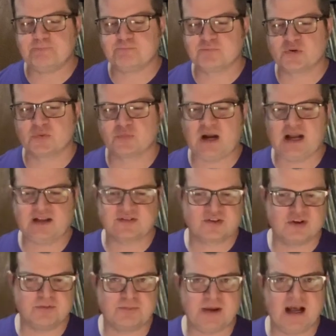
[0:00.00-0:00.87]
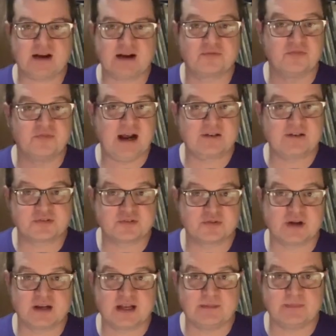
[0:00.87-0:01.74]
The Roscoe Beck
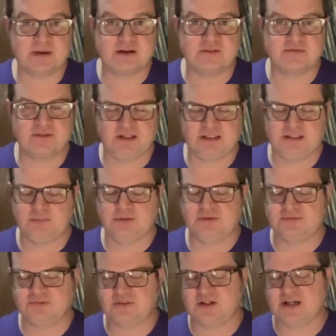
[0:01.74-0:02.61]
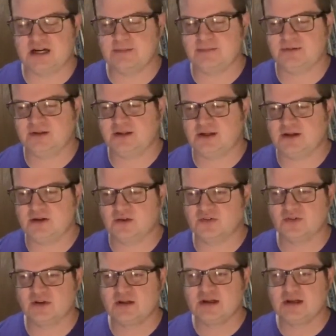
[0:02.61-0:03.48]
5-string had been available for a couple of
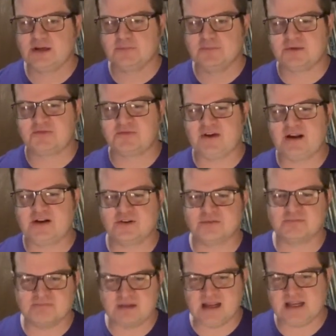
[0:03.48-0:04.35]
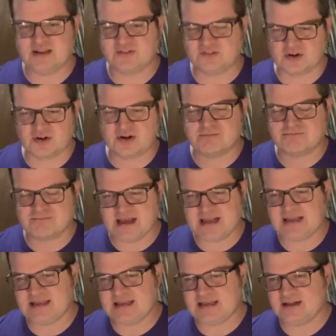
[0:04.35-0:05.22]
years, but Fender started
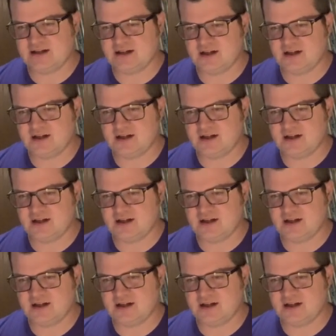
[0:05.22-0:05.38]
making